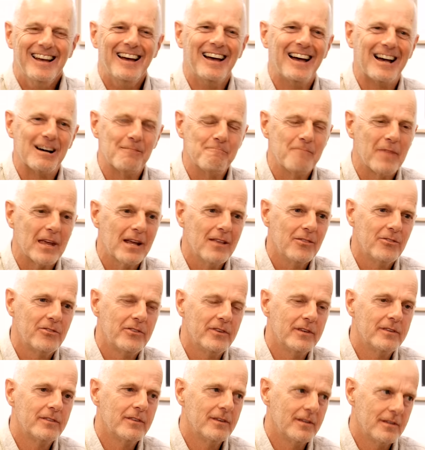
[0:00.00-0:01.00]
Um, Put your
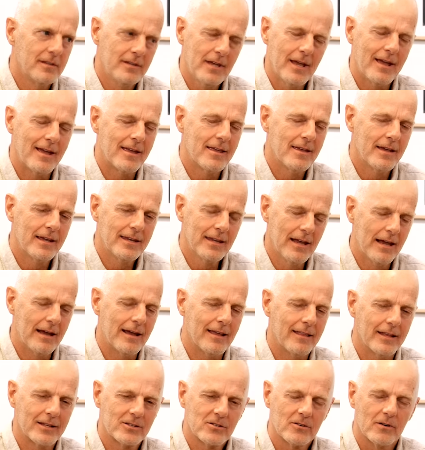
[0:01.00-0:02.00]
big boy yeah, pencil. Yeah,
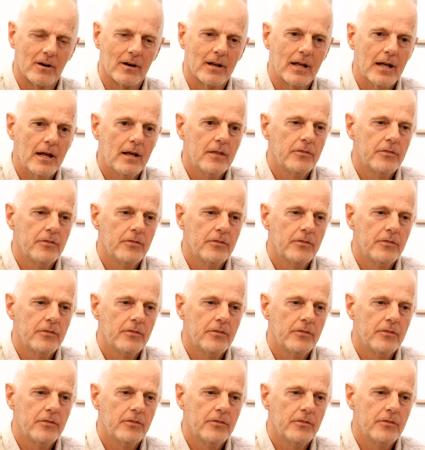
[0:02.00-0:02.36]
yeah, that's right.